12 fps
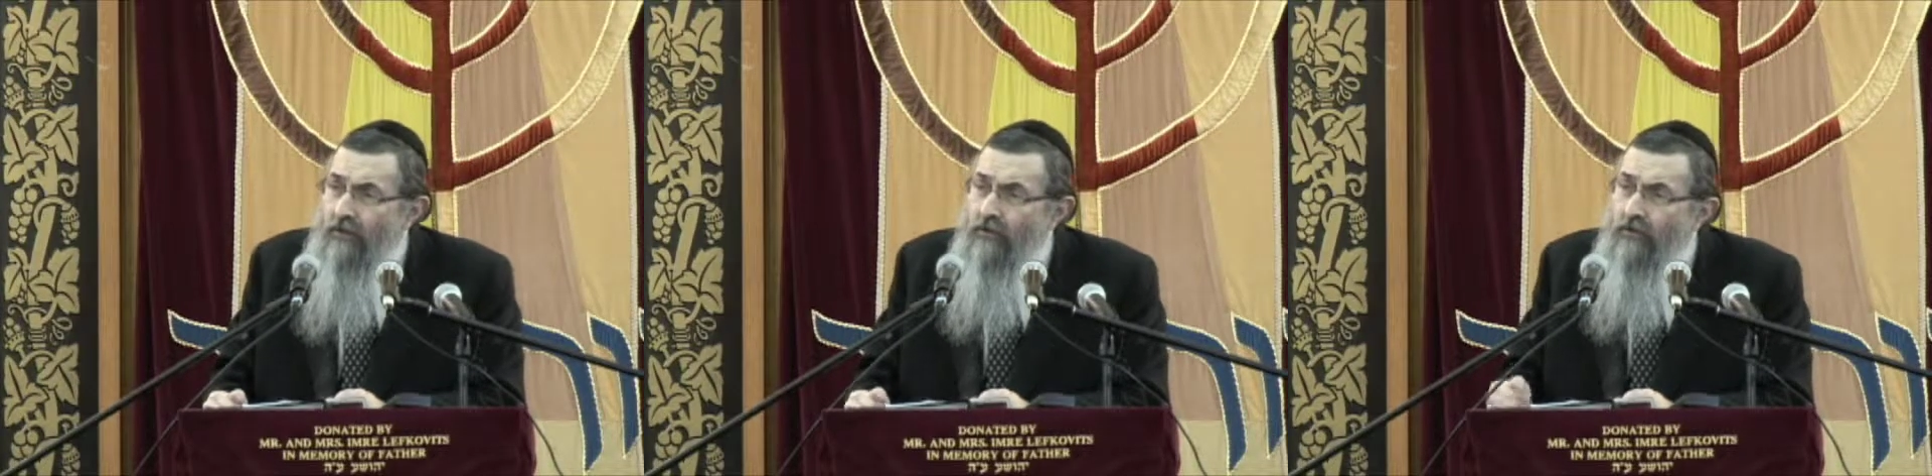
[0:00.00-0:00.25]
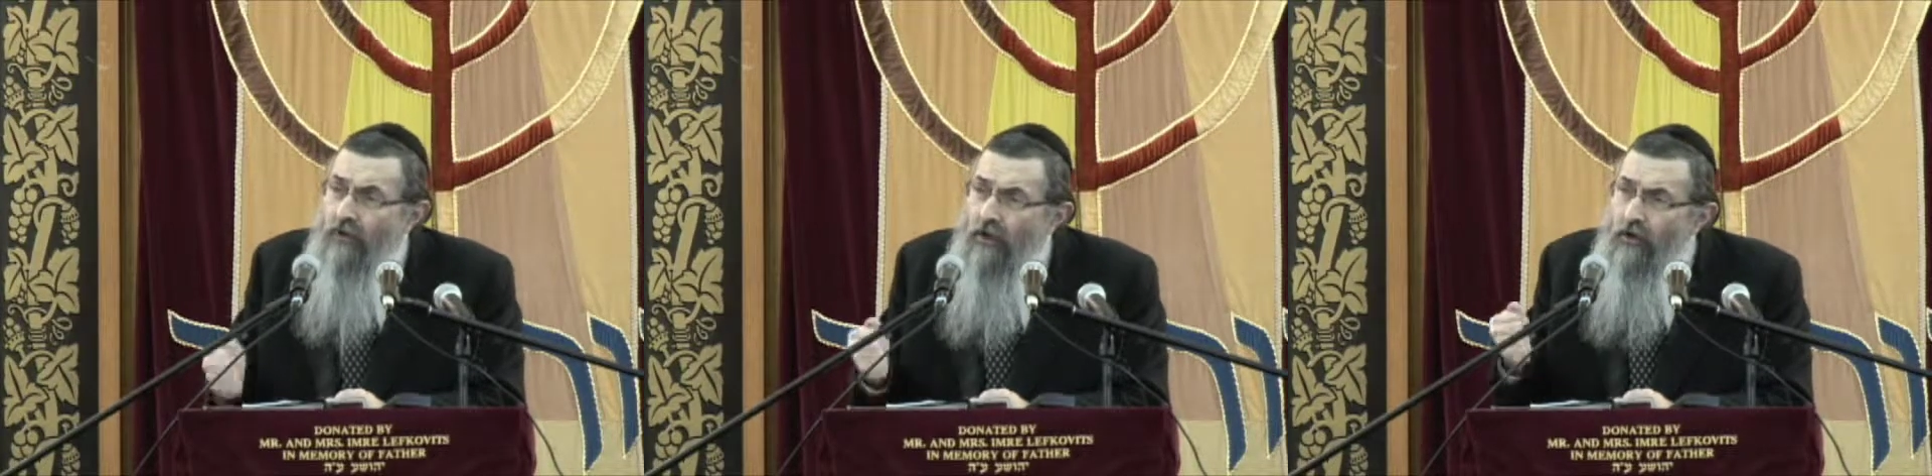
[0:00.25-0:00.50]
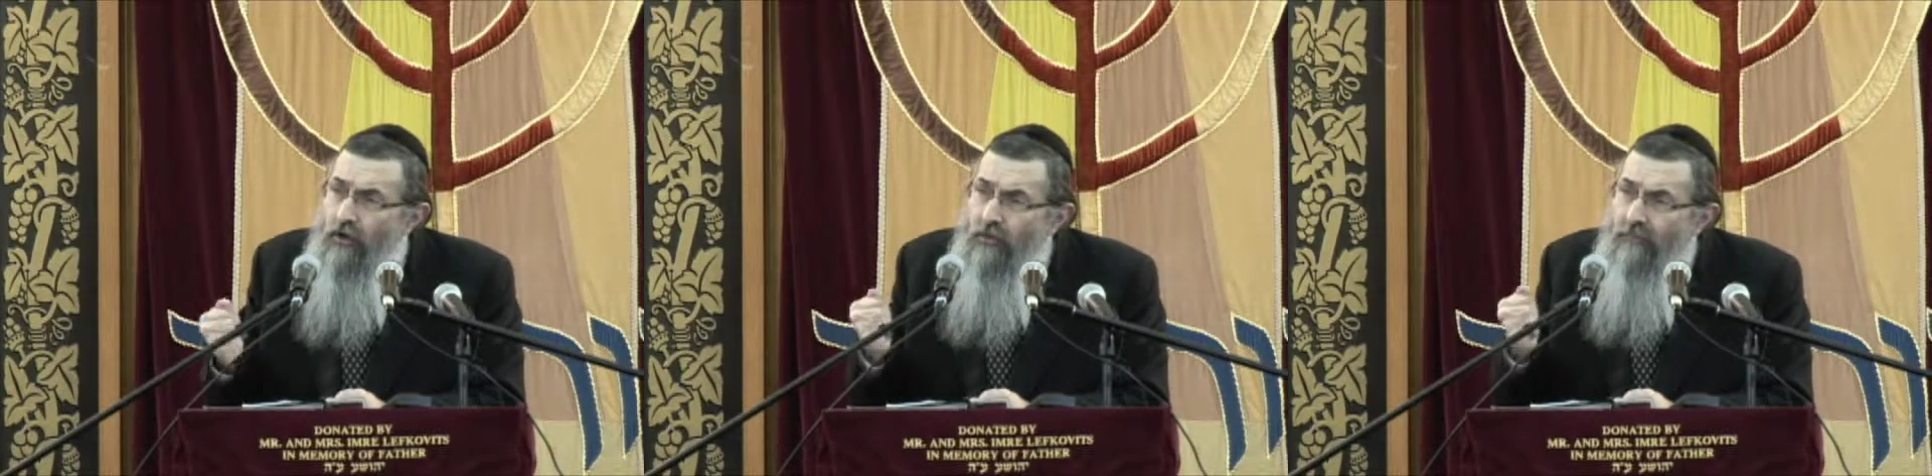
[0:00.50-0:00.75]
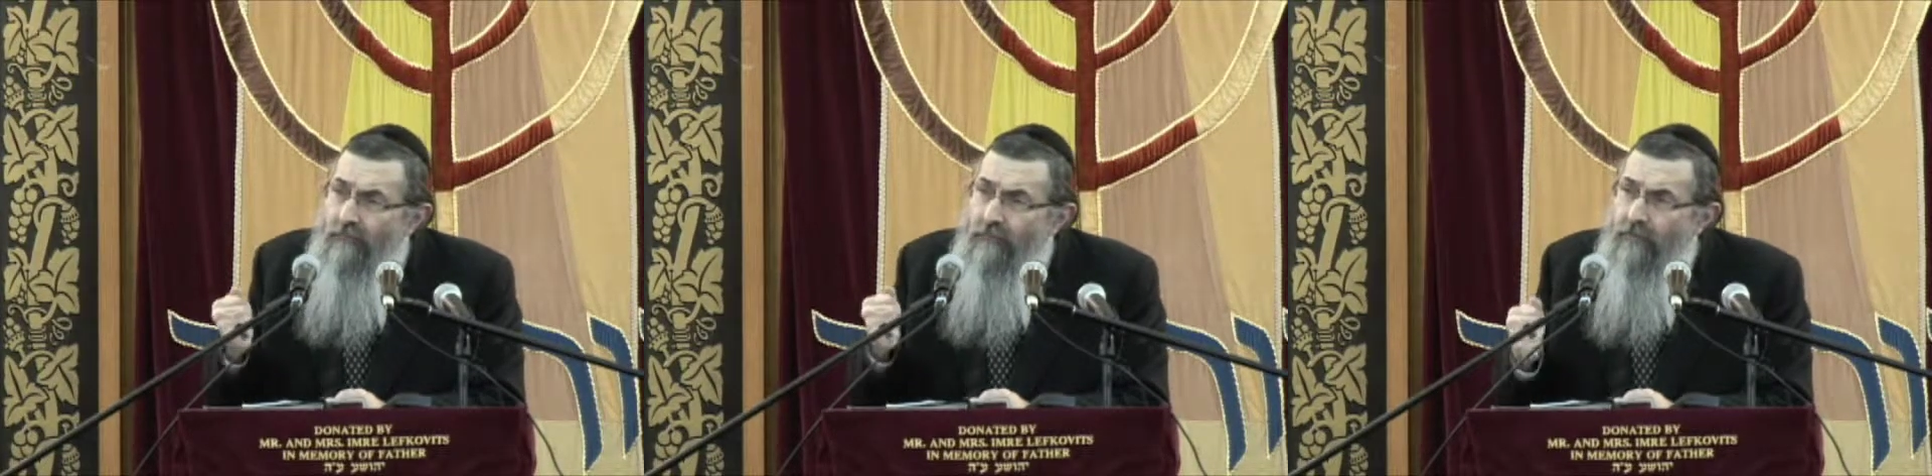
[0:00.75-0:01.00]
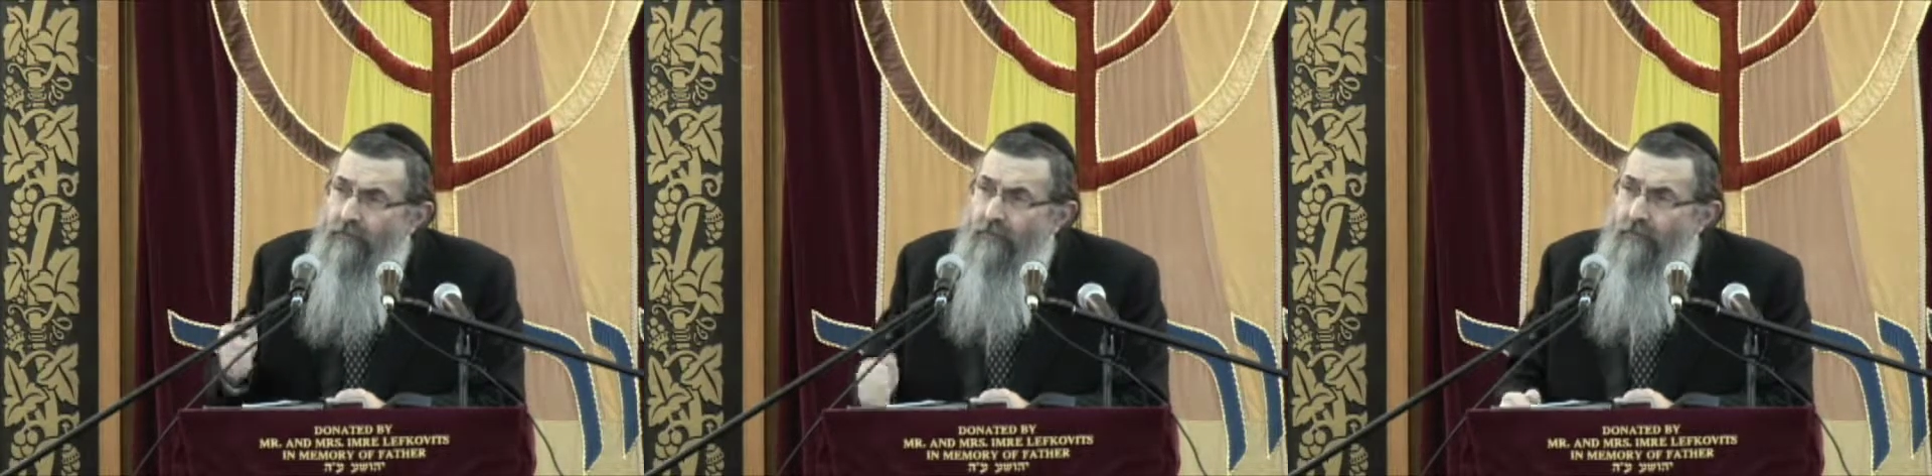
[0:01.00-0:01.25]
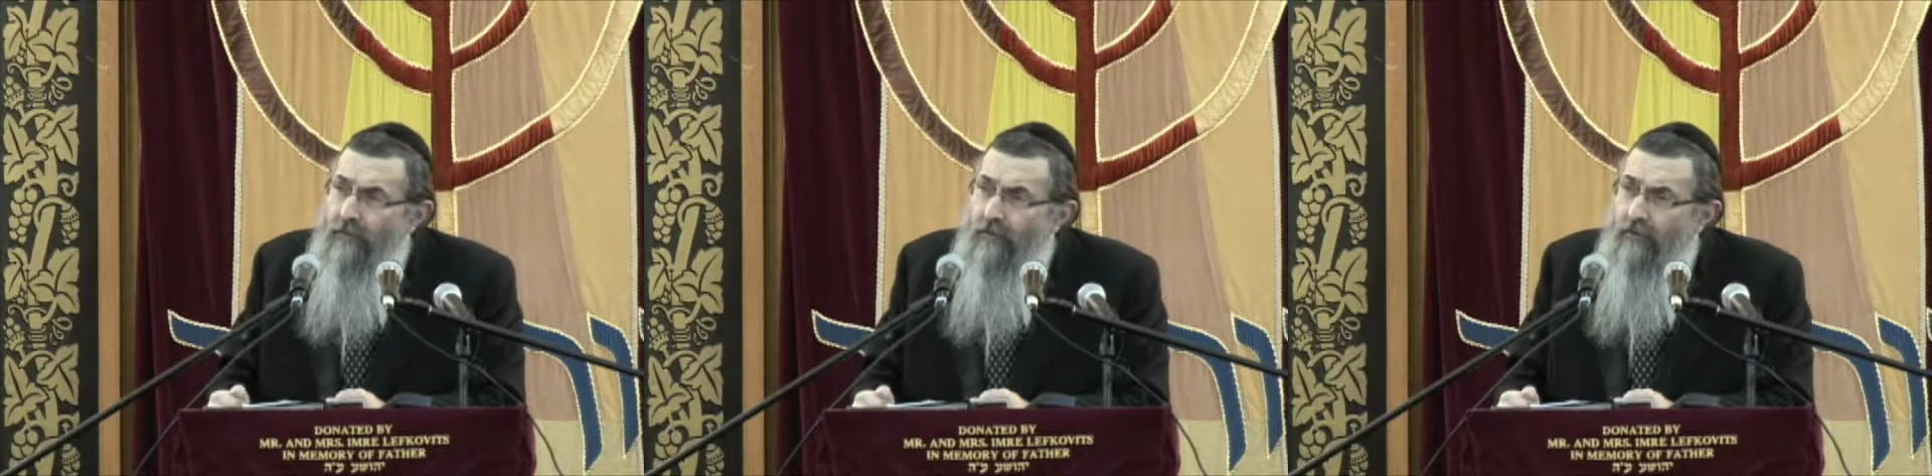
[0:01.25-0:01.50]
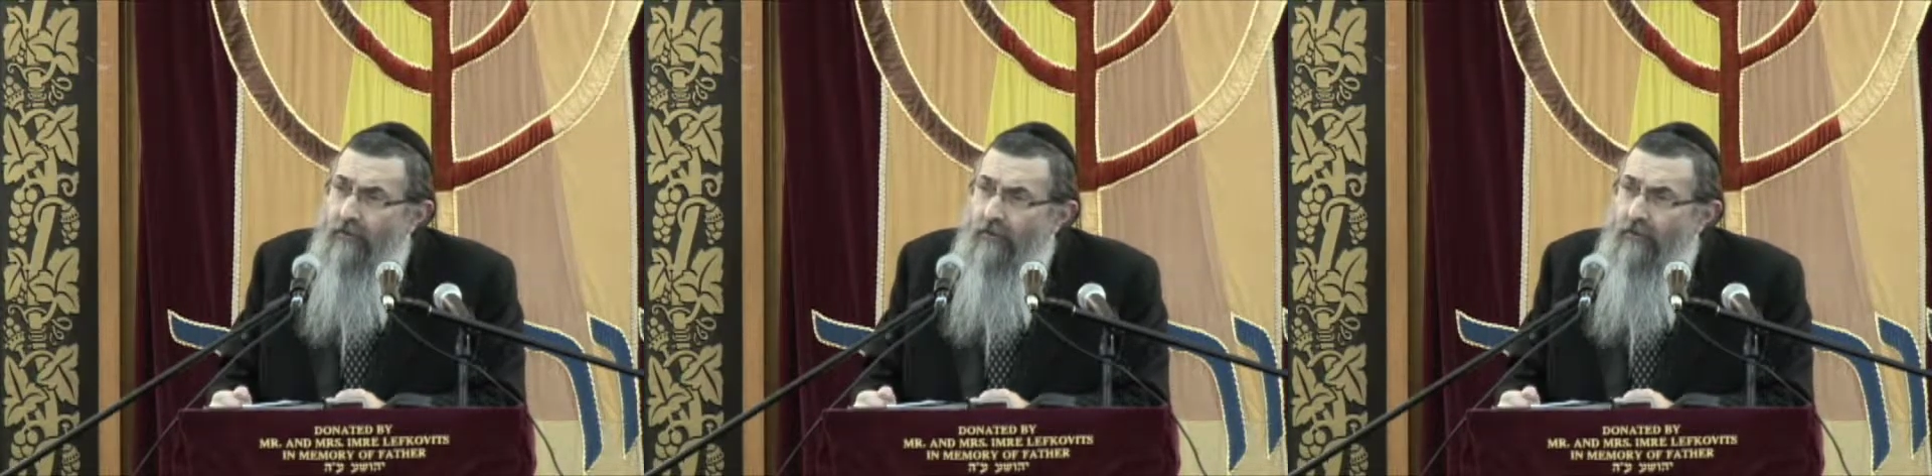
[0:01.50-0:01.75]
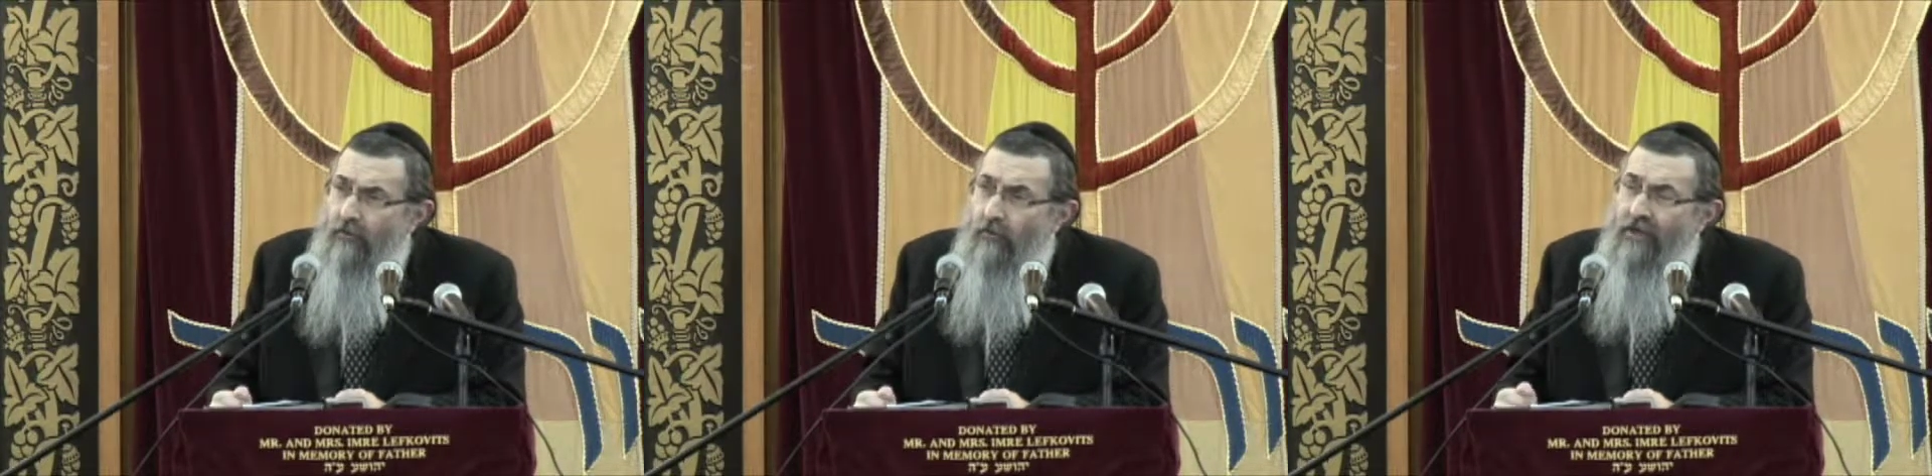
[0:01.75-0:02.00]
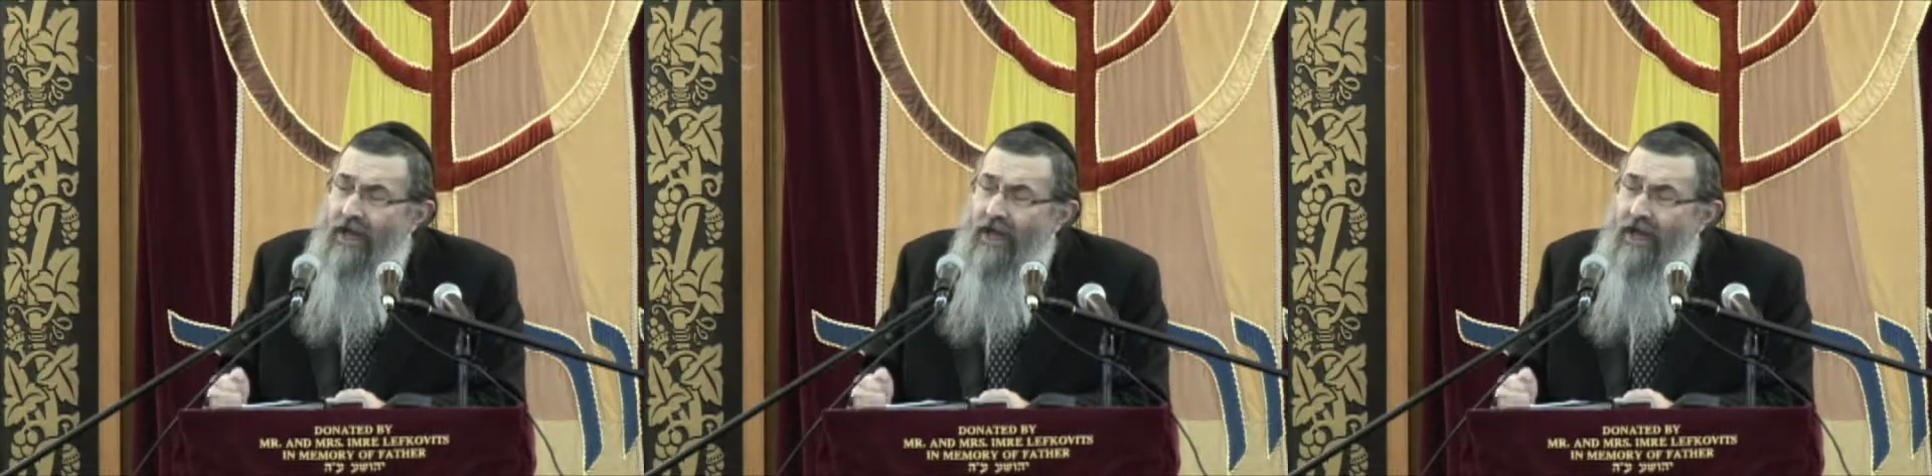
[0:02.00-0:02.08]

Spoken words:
You know what